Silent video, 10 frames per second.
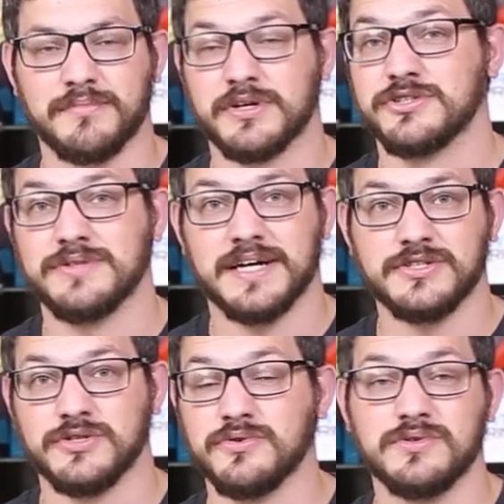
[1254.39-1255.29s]
because you
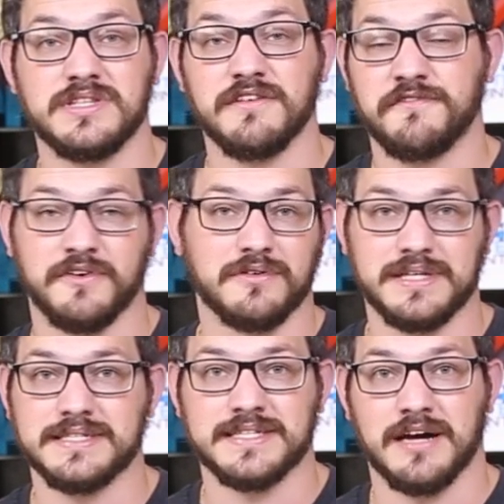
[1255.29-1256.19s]
guys used the affiliate
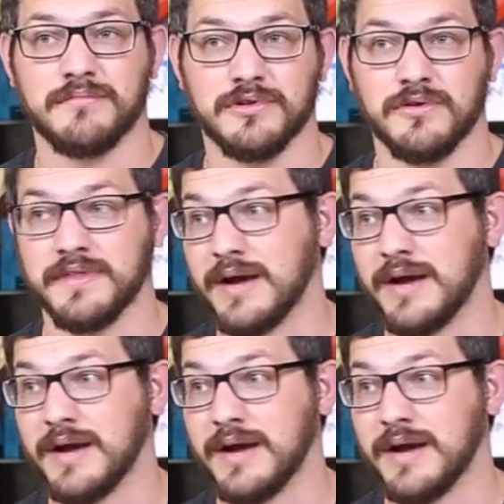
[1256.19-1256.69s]
links down below.